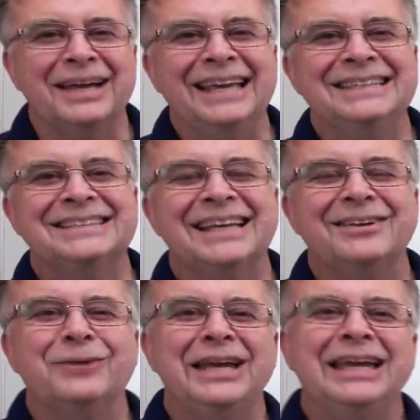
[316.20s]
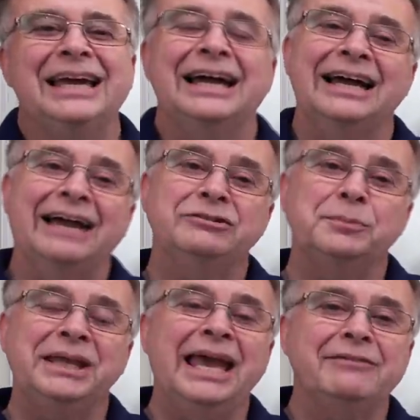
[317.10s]
is that we have to
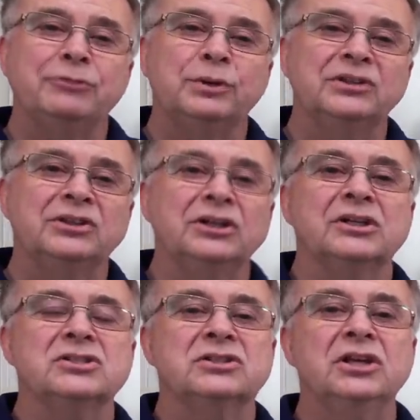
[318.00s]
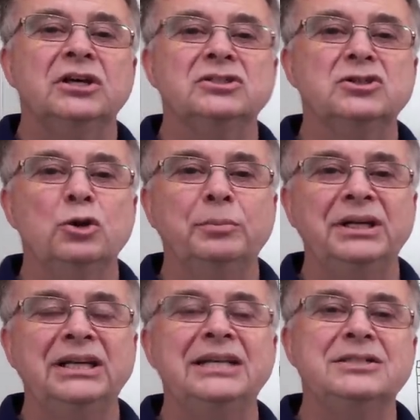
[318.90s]
be careful with thirds. Thirds
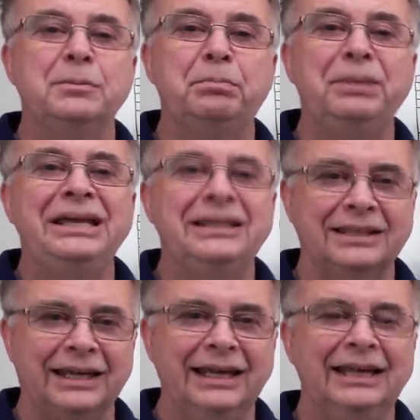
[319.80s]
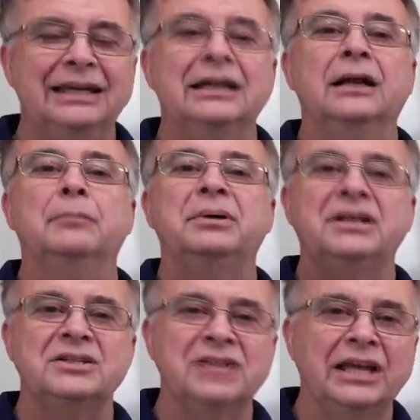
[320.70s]
normally need to be there, but
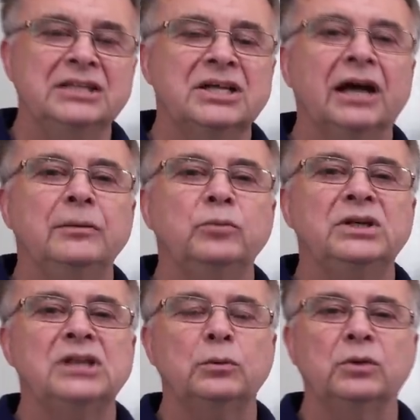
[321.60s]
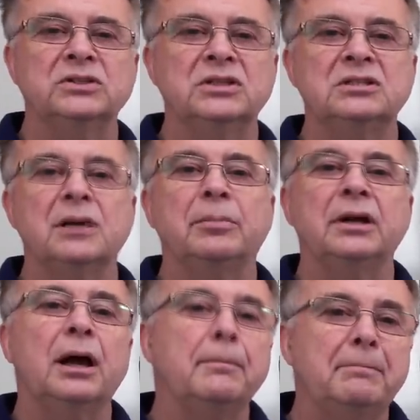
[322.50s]
at the same time, we don't want to double
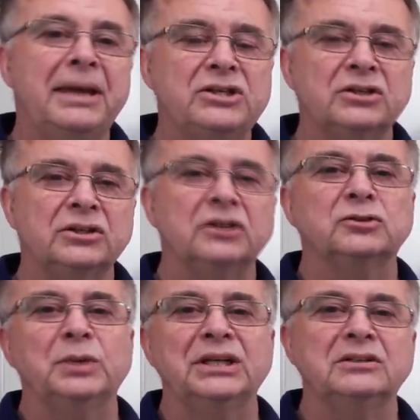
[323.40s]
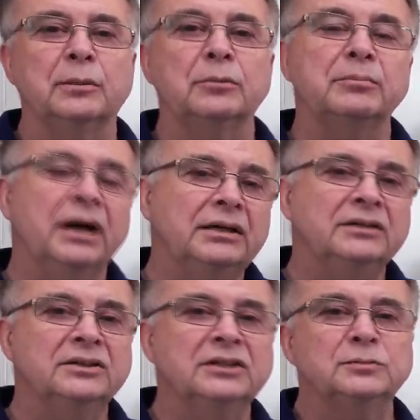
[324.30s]
our major thirds. We can double minor
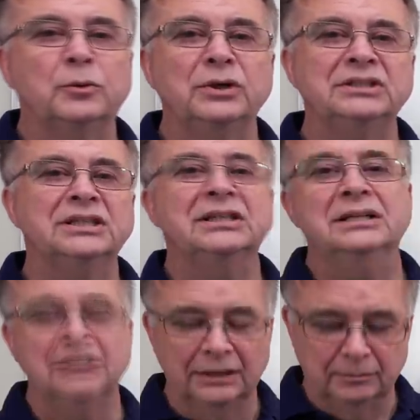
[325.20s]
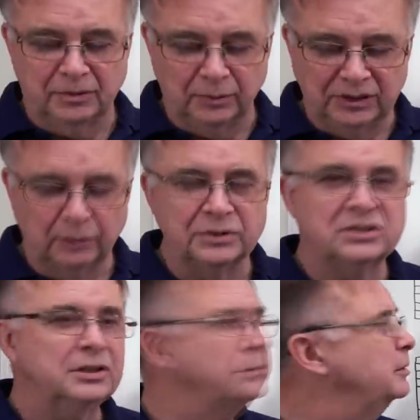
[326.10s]
thirds more easily, but we don't want to double